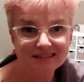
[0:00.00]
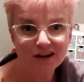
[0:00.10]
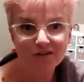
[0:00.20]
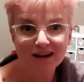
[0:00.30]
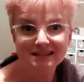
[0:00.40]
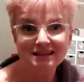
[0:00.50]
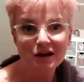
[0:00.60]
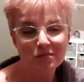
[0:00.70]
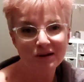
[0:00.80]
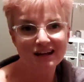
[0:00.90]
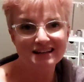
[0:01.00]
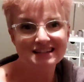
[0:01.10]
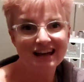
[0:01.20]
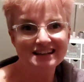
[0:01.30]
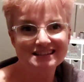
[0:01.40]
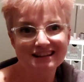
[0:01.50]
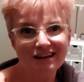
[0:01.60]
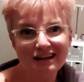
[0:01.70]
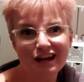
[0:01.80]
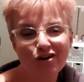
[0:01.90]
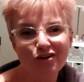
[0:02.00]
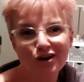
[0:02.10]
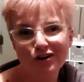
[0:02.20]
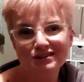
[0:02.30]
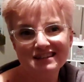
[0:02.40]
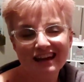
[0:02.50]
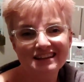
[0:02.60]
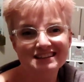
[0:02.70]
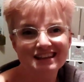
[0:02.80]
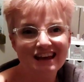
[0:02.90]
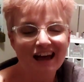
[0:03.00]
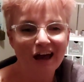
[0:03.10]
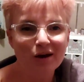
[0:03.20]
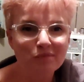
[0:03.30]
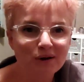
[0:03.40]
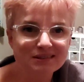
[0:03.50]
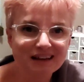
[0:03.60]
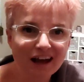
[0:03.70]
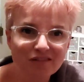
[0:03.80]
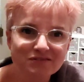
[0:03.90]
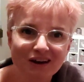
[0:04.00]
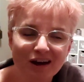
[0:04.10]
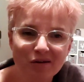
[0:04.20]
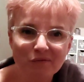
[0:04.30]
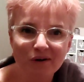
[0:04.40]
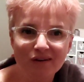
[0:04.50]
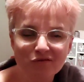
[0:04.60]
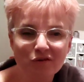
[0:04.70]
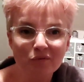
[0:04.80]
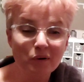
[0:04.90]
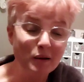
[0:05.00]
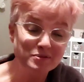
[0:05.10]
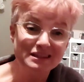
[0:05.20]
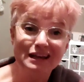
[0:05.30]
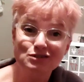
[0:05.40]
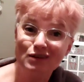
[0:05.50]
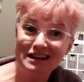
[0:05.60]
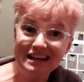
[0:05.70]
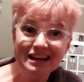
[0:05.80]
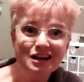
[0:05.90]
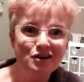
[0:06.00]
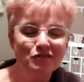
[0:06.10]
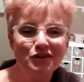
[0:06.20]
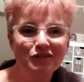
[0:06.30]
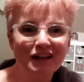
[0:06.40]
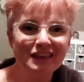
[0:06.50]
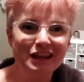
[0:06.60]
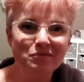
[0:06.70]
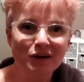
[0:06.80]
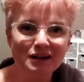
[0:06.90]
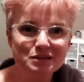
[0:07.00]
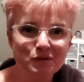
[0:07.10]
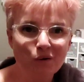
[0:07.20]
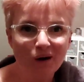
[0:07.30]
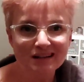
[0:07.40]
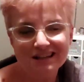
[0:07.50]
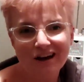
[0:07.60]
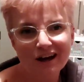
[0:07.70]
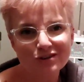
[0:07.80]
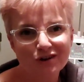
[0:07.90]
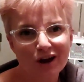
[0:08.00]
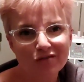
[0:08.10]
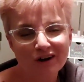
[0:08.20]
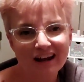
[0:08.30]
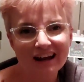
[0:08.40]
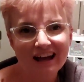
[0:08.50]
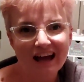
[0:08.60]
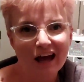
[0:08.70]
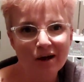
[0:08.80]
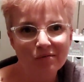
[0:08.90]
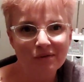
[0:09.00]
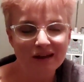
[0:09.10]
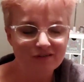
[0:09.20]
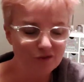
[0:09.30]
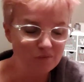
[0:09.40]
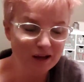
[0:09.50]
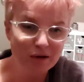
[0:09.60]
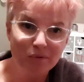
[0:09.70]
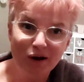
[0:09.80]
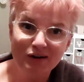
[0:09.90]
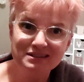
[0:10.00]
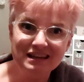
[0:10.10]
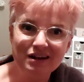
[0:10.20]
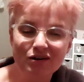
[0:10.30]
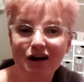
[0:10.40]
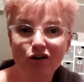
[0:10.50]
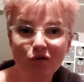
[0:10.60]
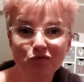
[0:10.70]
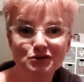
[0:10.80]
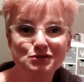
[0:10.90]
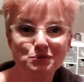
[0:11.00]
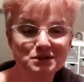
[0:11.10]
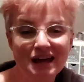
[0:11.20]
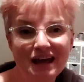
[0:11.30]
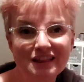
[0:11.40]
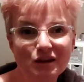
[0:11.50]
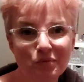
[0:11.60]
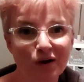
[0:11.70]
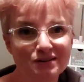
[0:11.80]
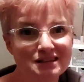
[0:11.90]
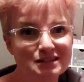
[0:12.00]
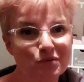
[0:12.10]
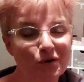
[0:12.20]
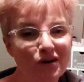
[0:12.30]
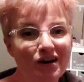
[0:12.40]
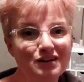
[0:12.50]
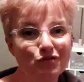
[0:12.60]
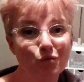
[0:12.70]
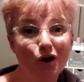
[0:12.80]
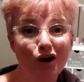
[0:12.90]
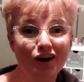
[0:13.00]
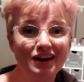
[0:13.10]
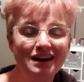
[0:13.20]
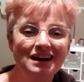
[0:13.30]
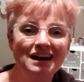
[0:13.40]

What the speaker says: series, but it contains slightly longer content because I have I've prepped that ready for the fact that I'm going to be quite tired recovering from being at party, or a conference all day, and then a party tomorrow night for work.